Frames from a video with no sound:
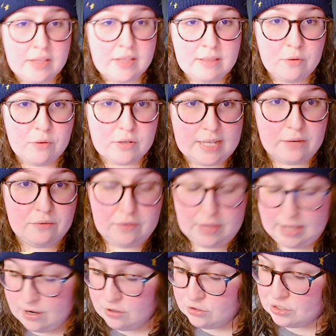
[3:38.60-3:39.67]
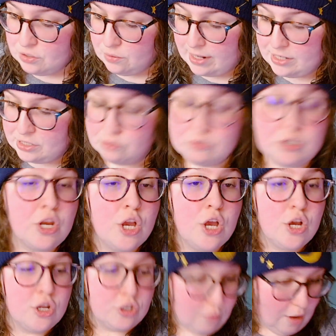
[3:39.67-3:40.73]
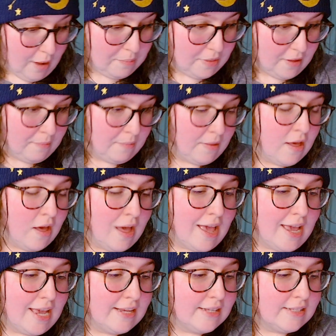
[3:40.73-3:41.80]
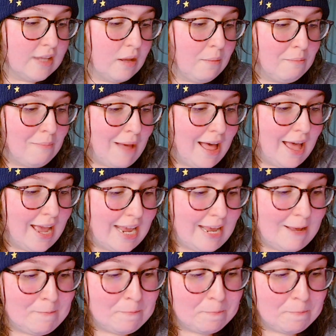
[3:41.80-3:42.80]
the books out of there so I don't drop them. Is my